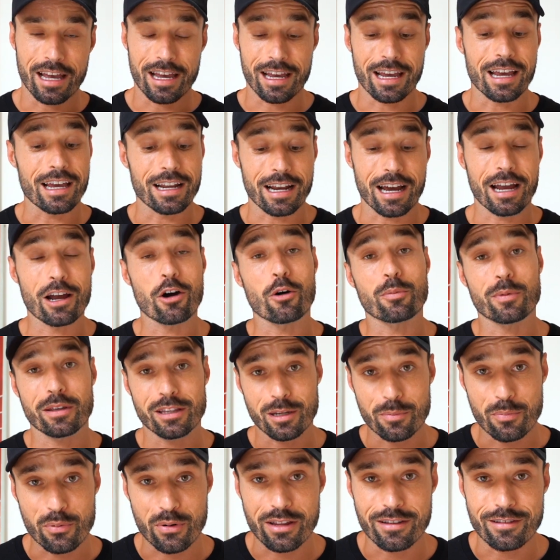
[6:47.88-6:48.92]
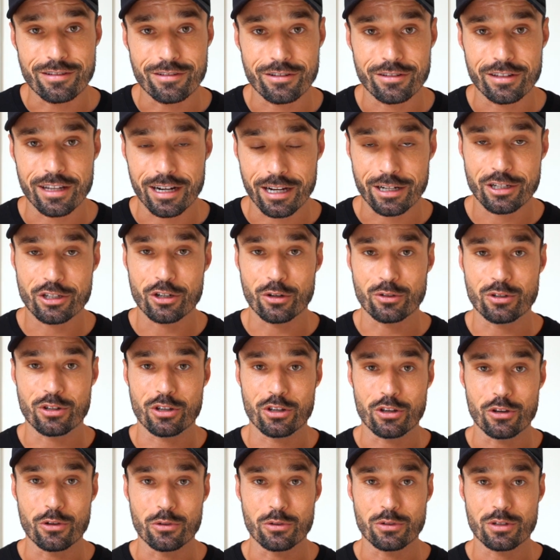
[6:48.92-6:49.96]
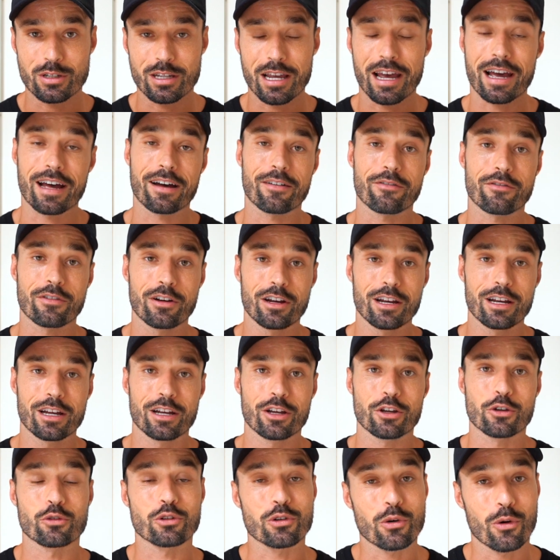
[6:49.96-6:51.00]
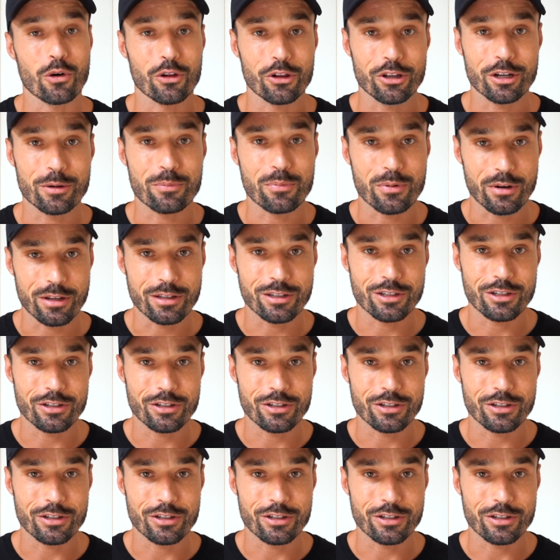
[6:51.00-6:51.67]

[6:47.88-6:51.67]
and I hope that the printer that I chose to use have good quality print